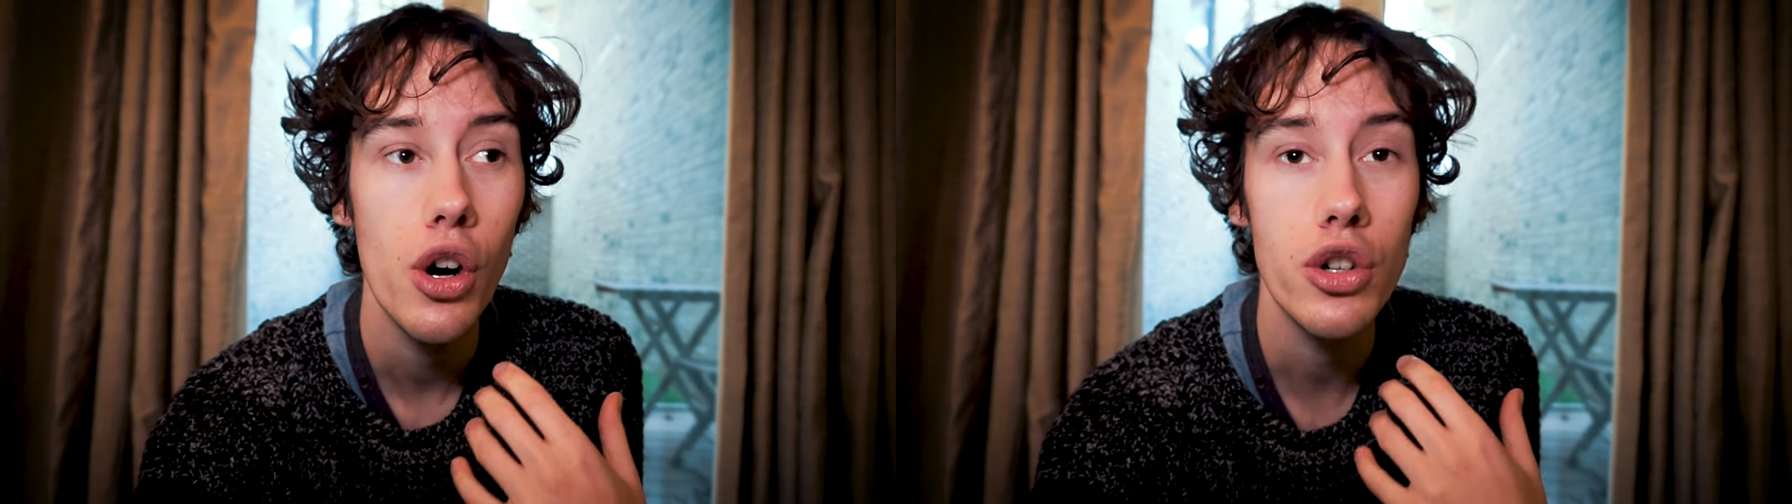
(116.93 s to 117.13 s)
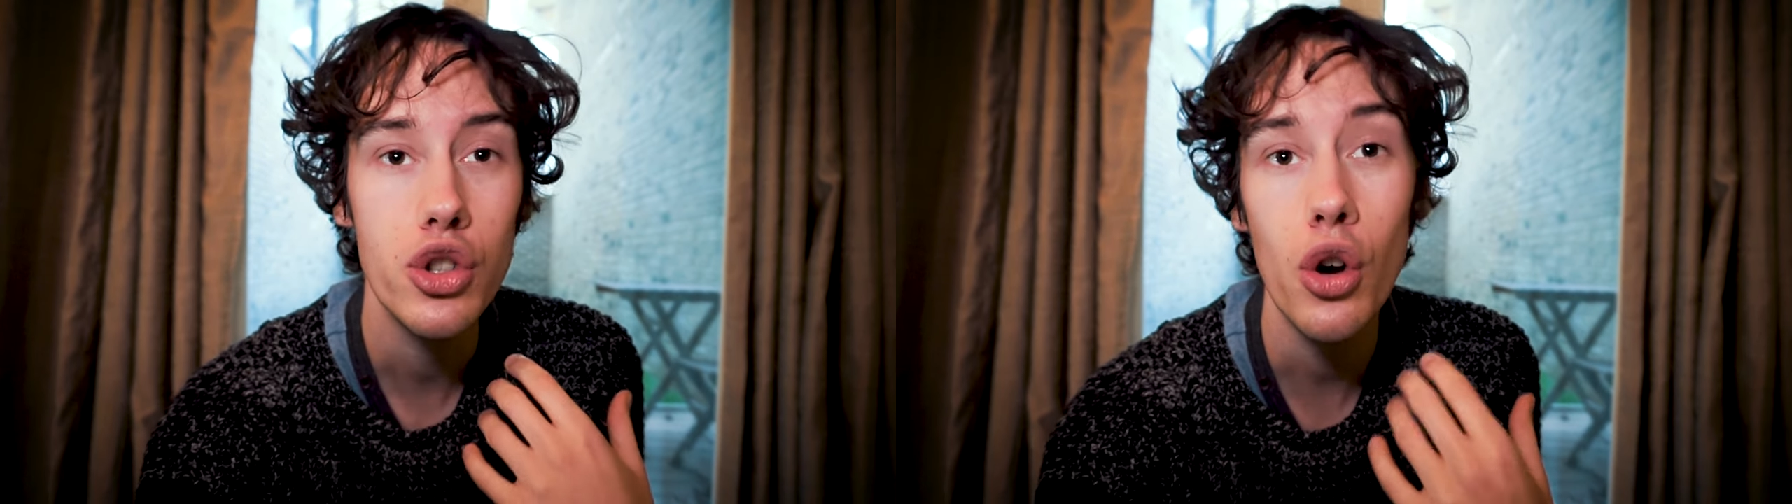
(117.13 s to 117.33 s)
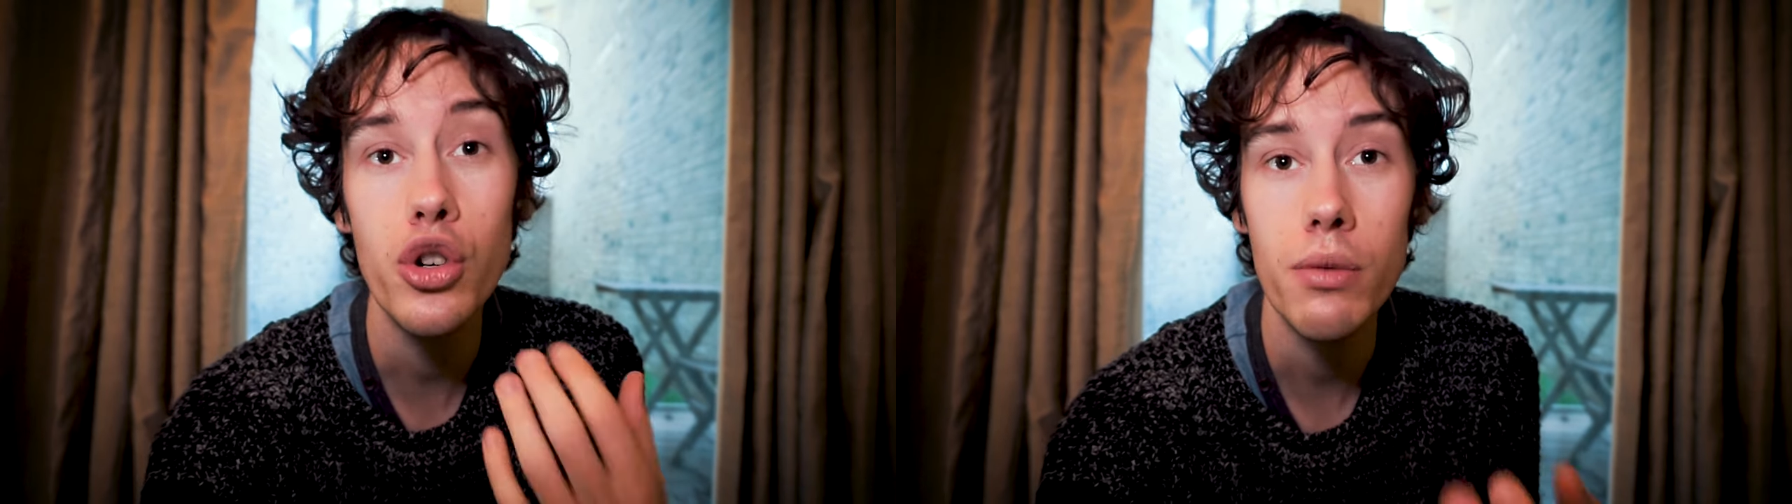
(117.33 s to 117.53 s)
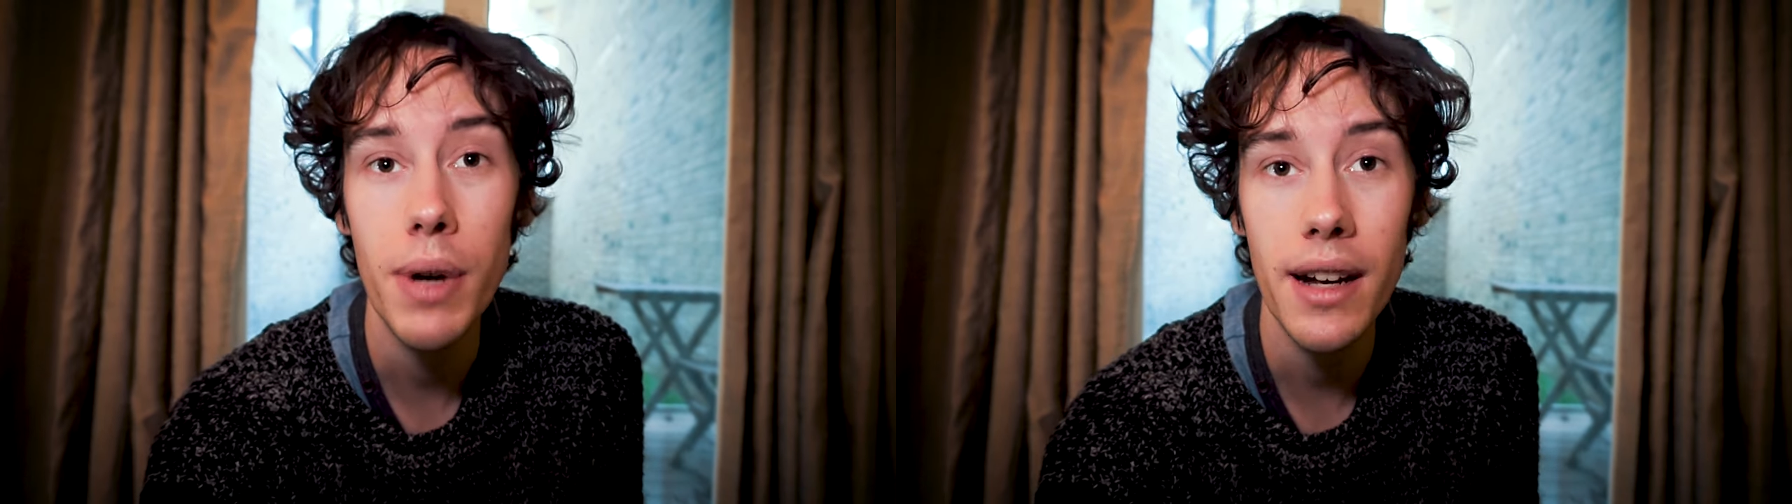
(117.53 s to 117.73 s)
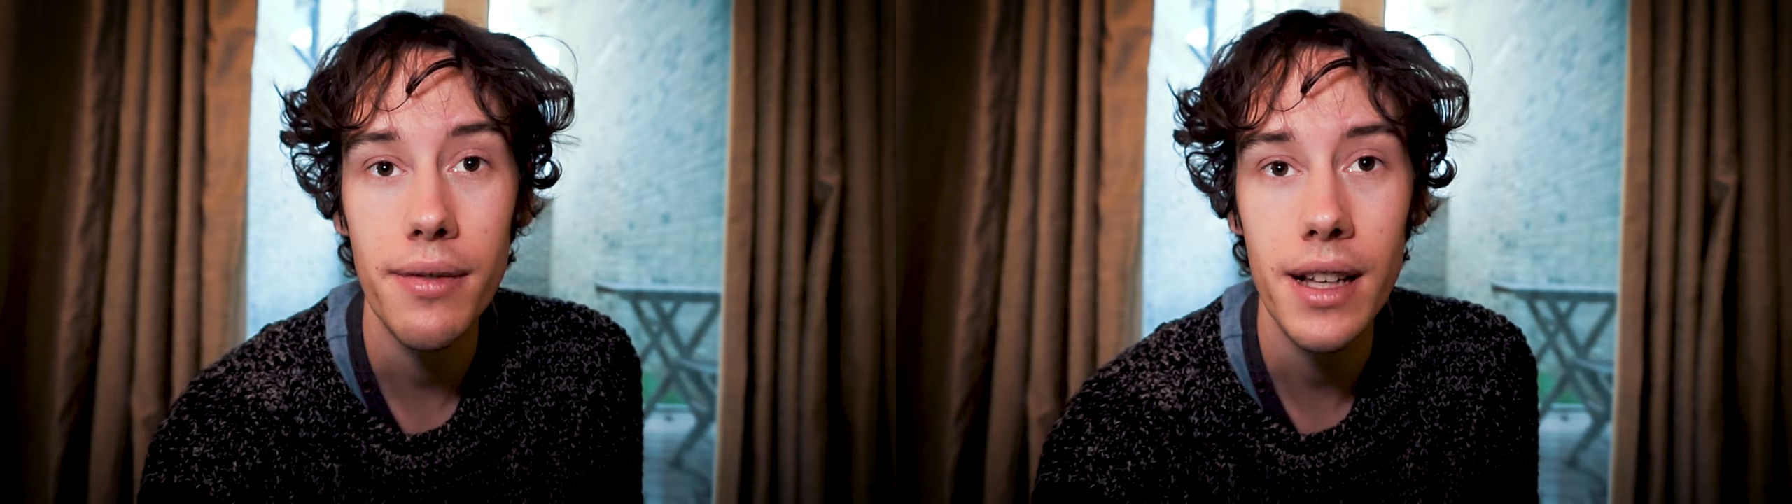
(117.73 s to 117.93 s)
a social
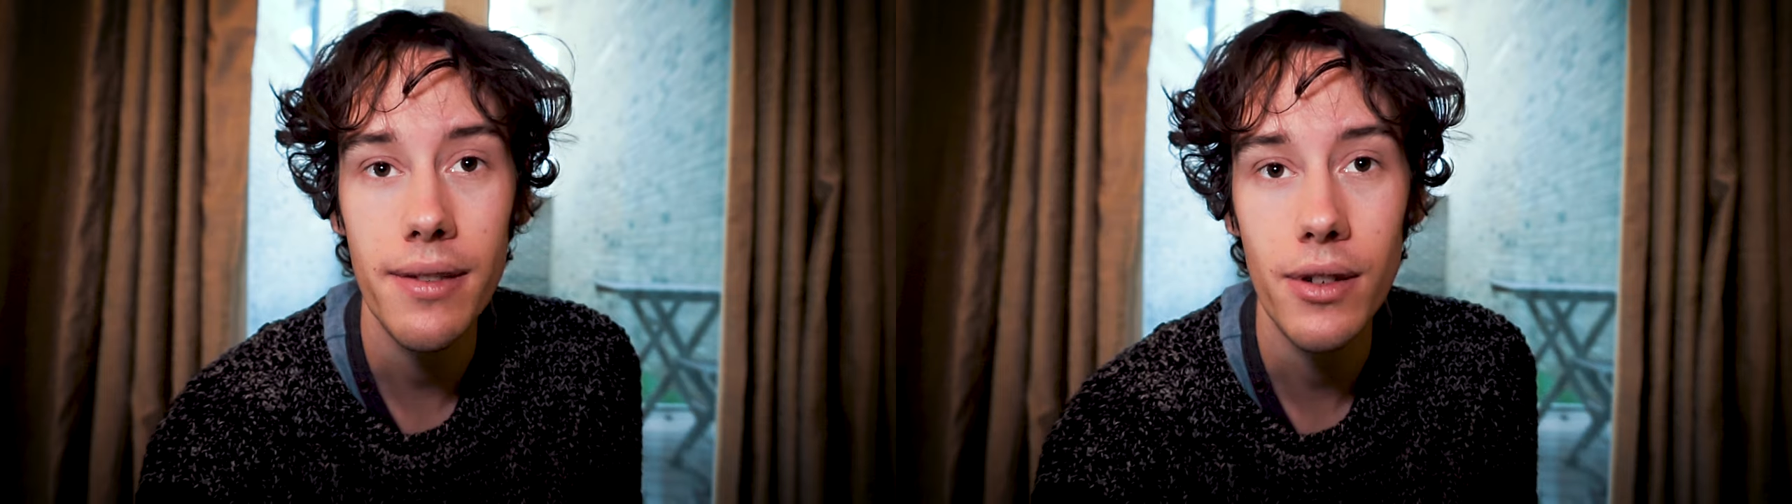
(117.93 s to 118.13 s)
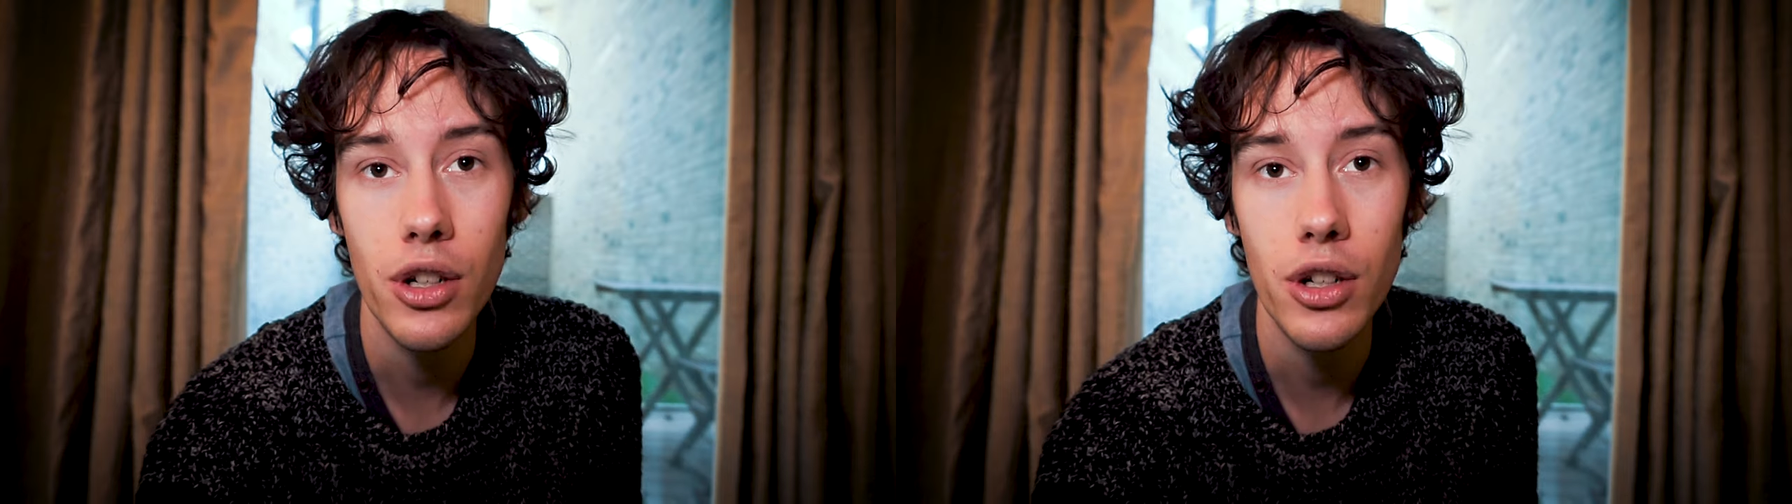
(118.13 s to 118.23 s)
benefit for